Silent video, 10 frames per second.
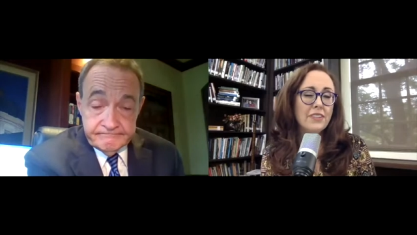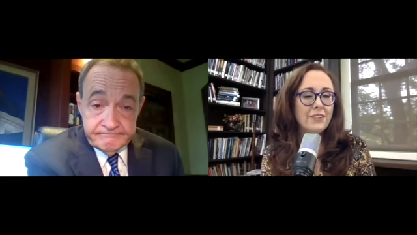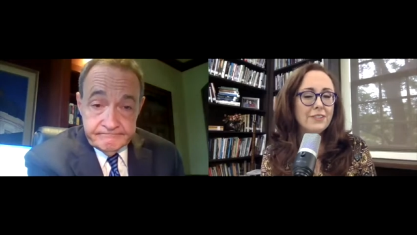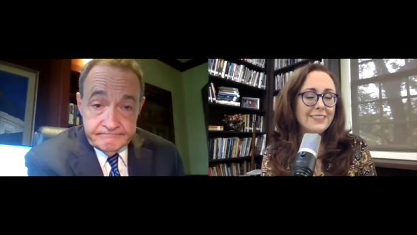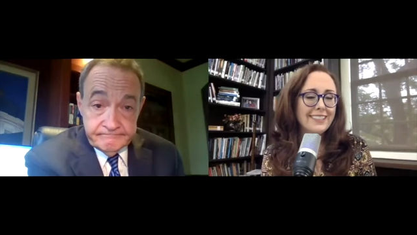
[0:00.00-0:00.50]

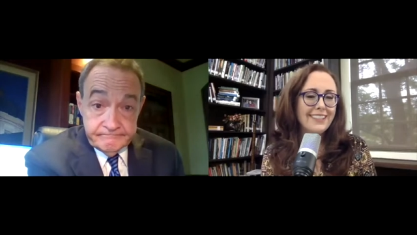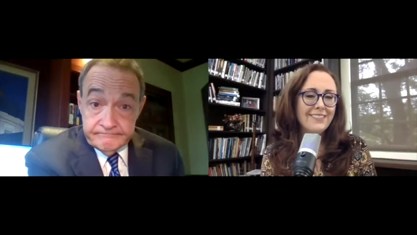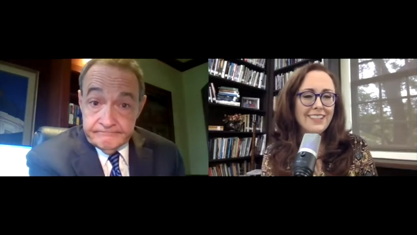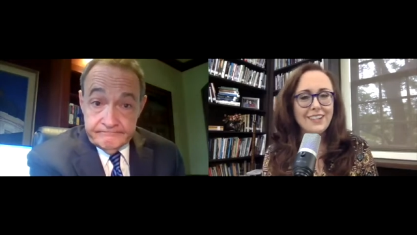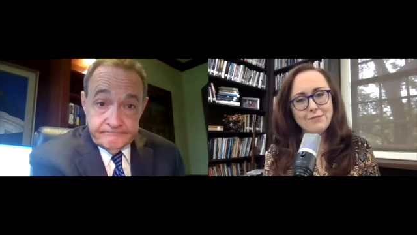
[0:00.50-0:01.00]
Speaker 1: other side of
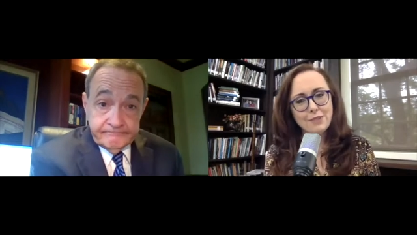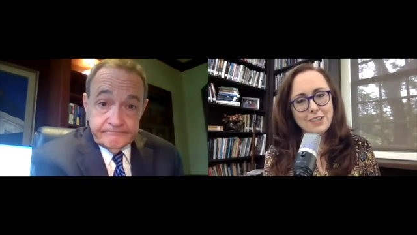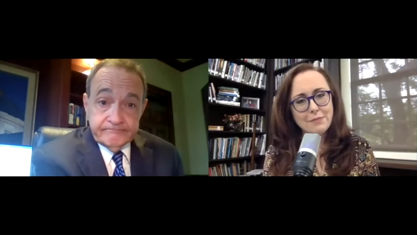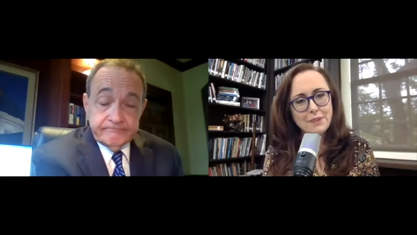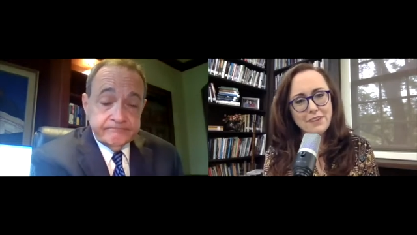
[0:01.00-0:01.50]
that, what
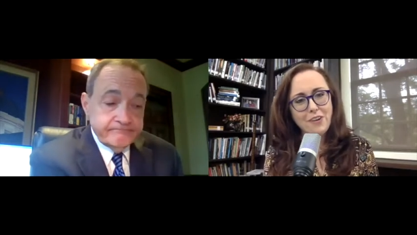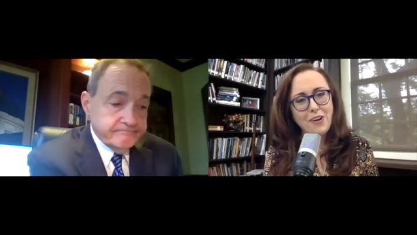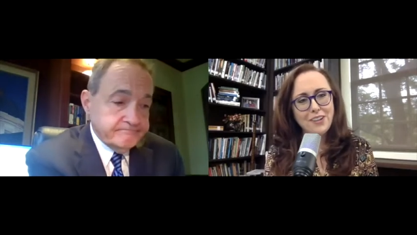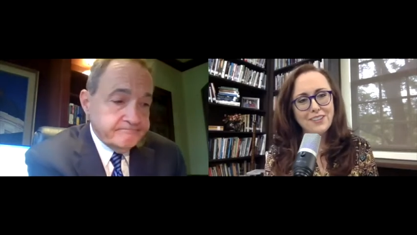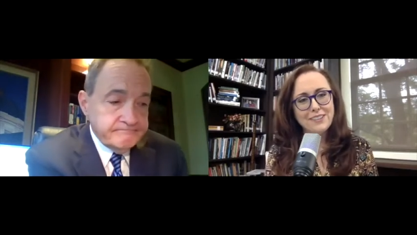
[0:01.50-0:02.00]
has been the
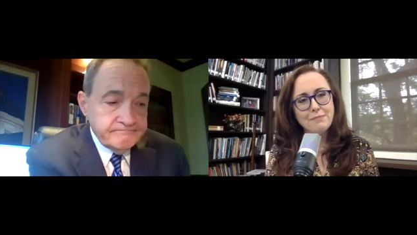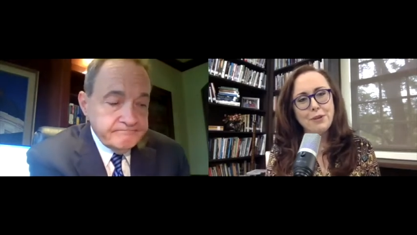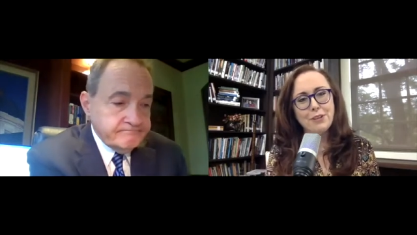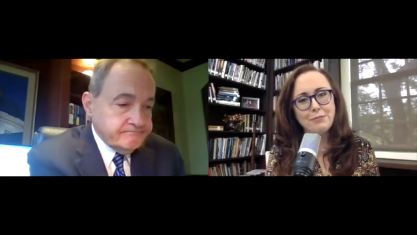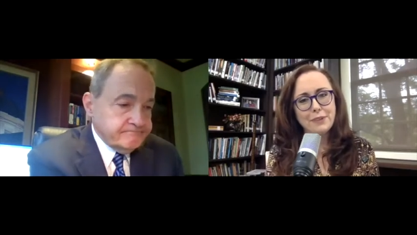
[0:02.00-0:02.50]
hardest
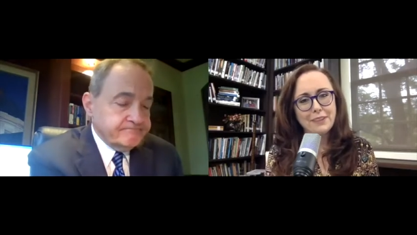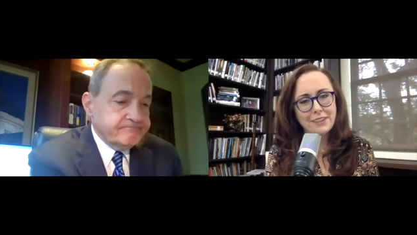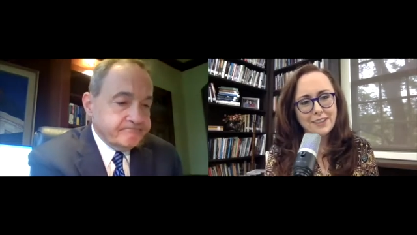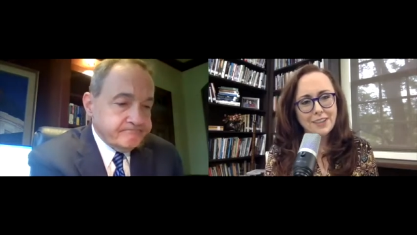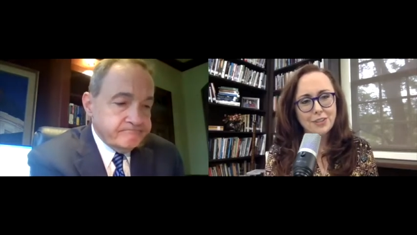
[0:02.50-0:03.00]
part of being
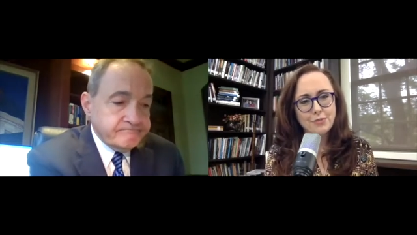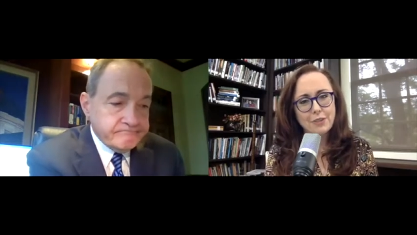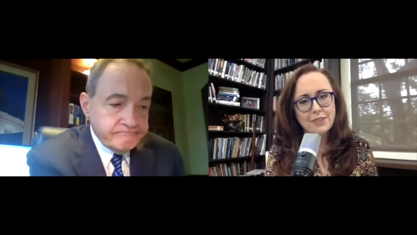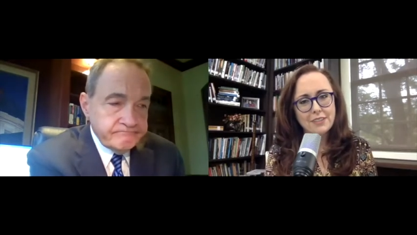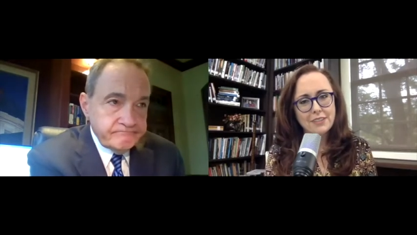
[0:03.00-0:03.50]
a college
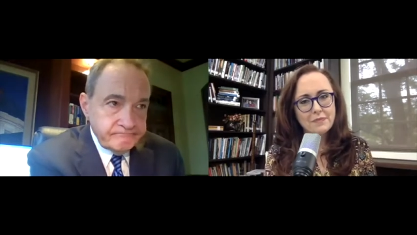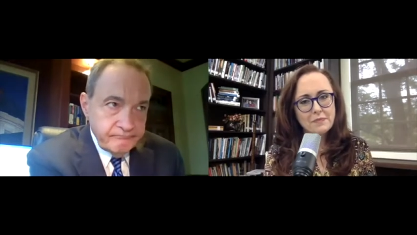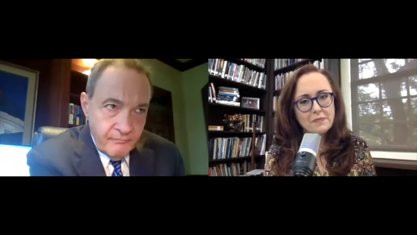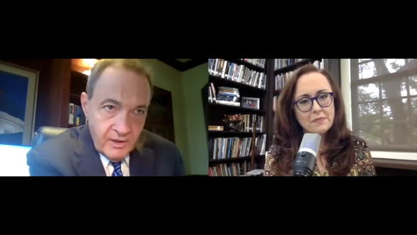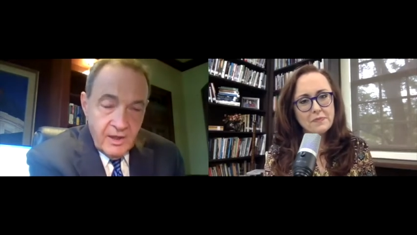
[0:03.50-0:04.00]
president?
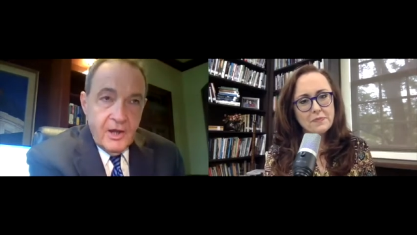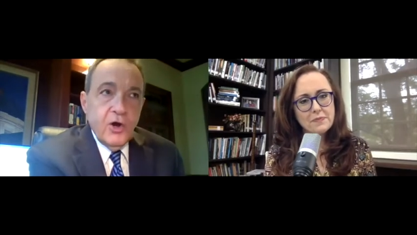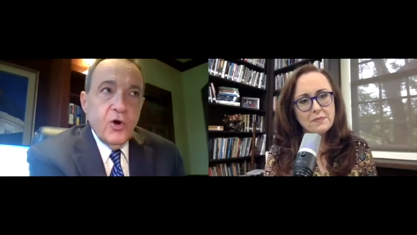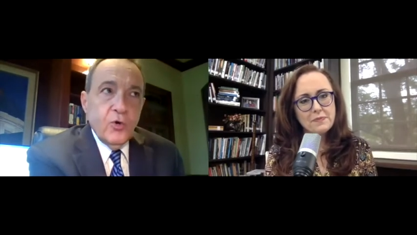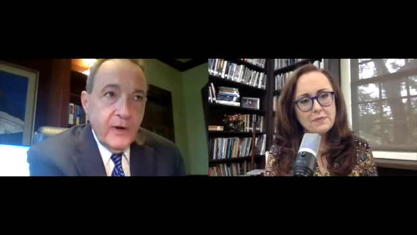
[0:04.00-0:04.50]

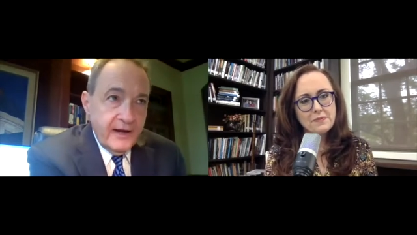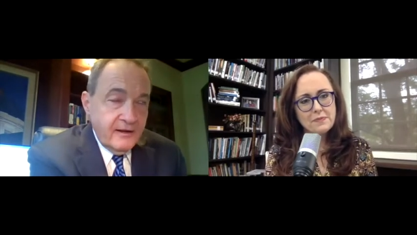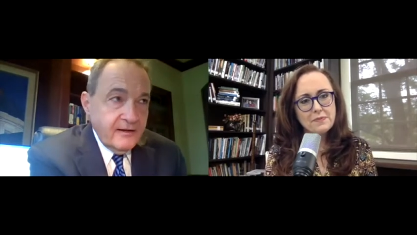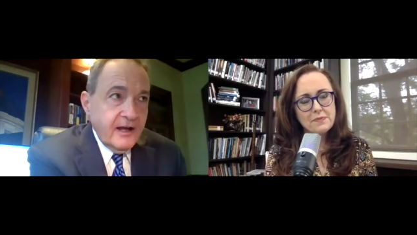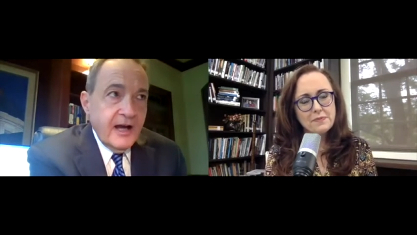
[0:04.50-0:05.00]

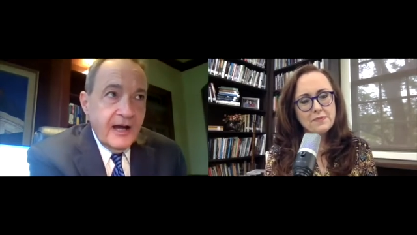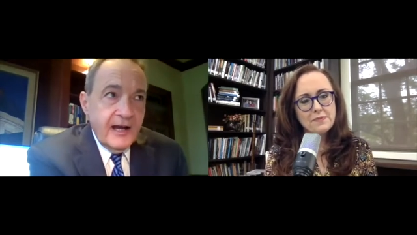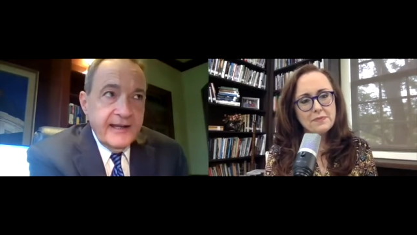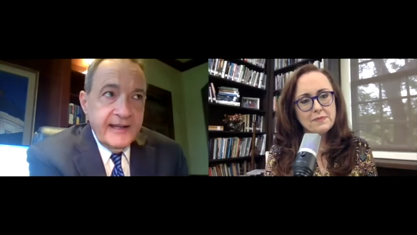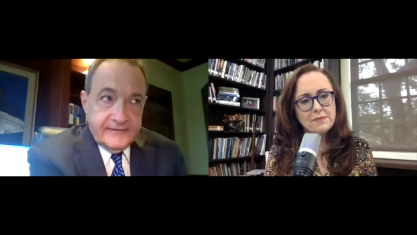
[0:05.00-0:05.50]
Speaker 2: Well,
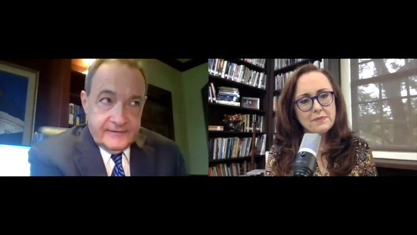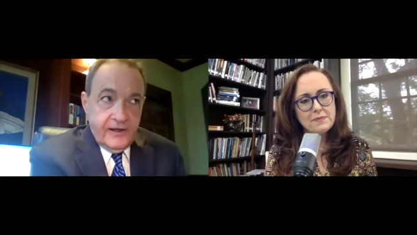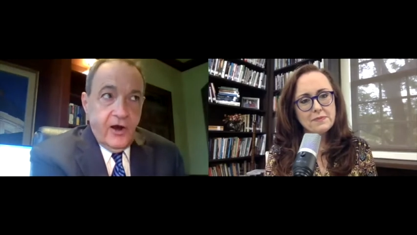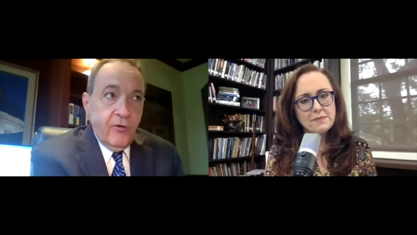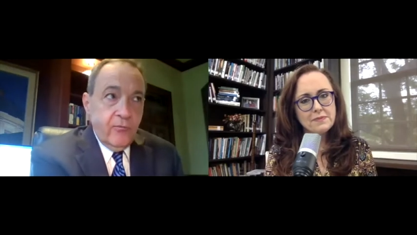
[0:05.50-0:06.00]
uh,
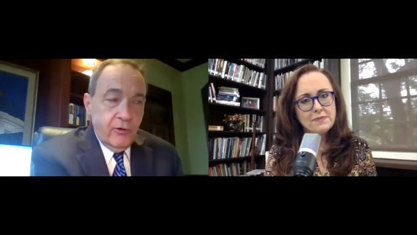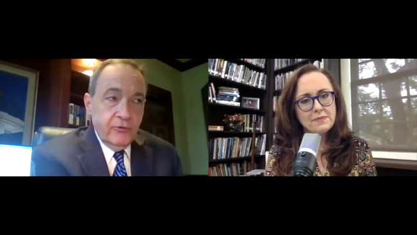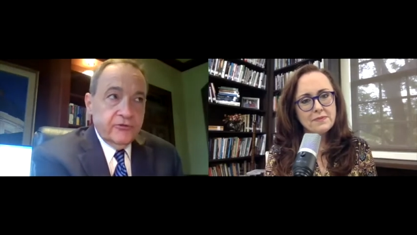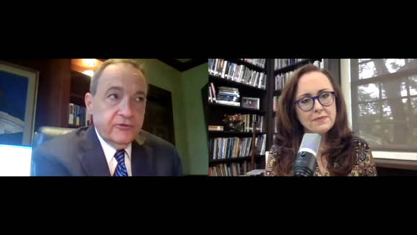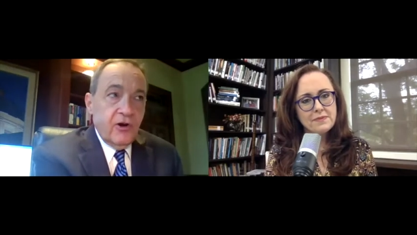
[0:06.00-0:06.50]
it's
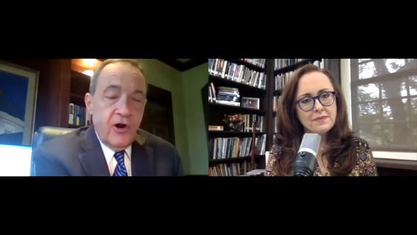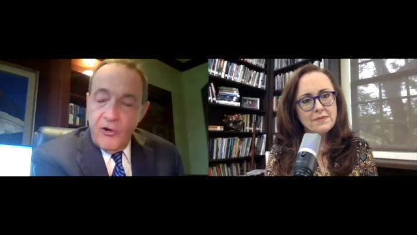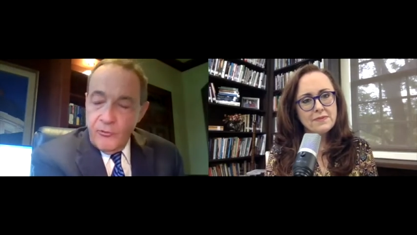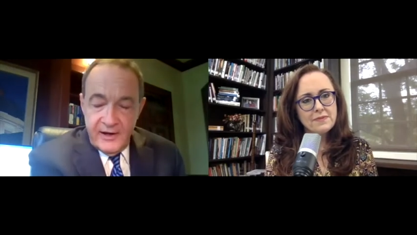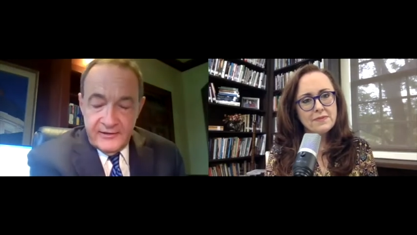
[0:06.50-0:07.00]
almost
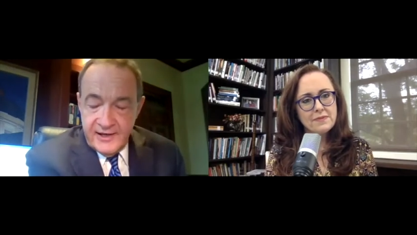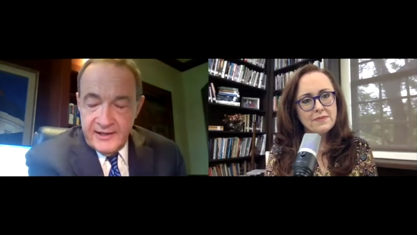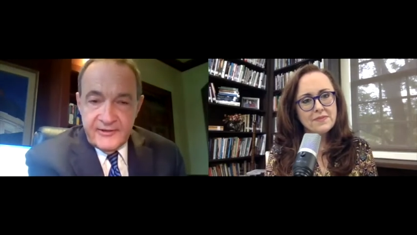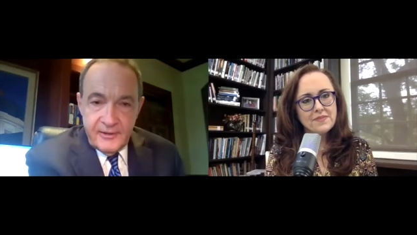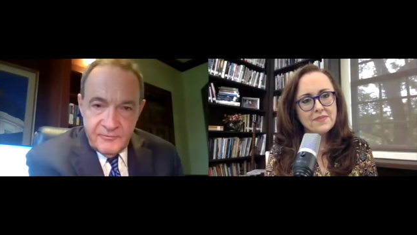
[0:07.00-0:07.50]
always
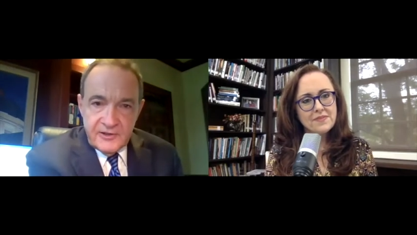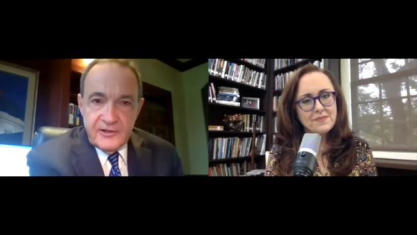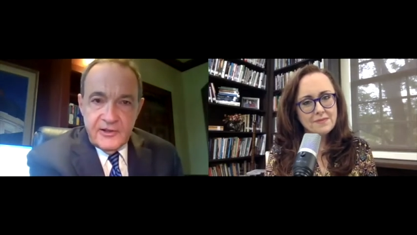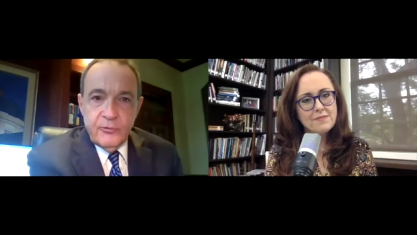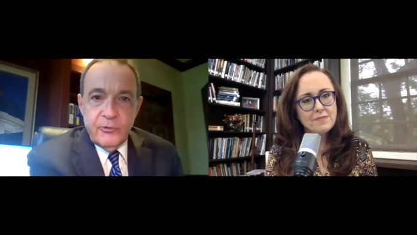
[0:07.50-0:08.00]
got
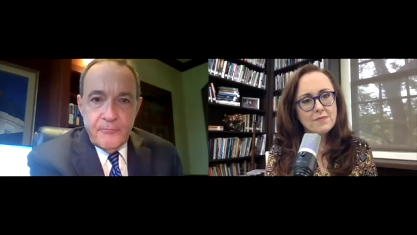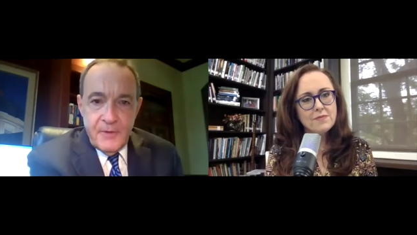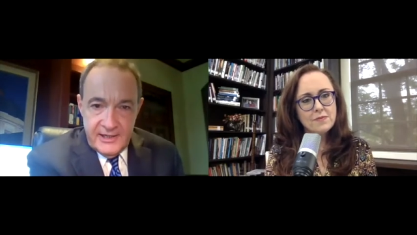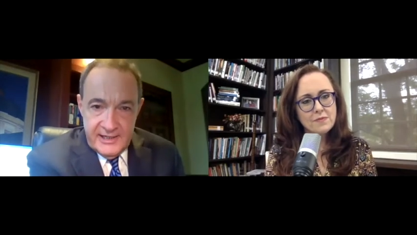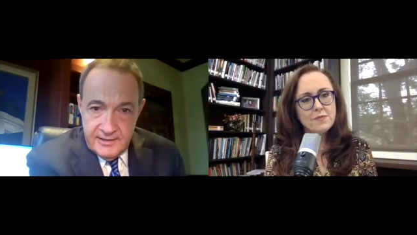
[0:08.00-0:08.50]
something to do with
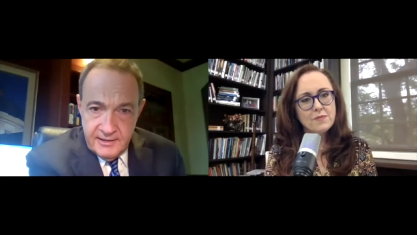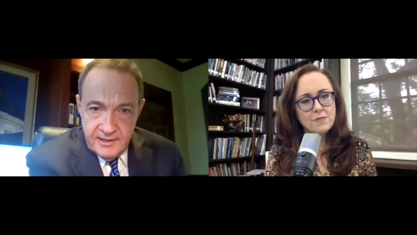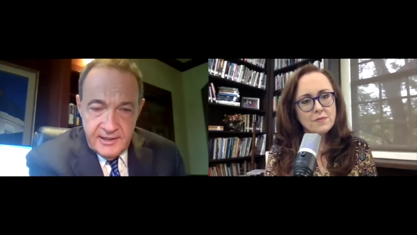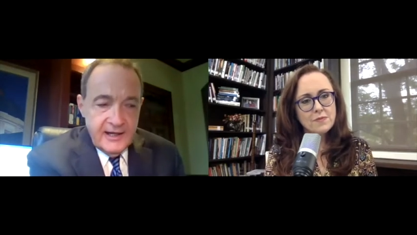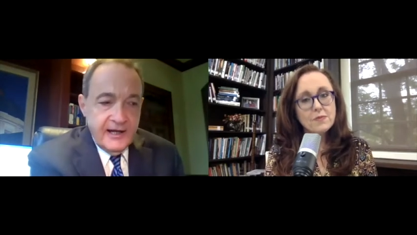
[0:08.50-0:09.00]
money.
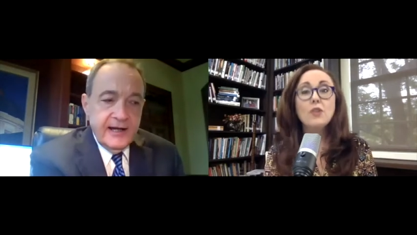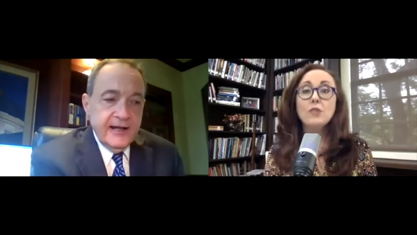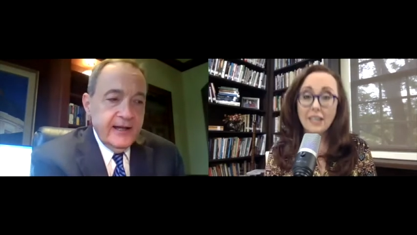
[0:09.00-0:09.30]
Uh,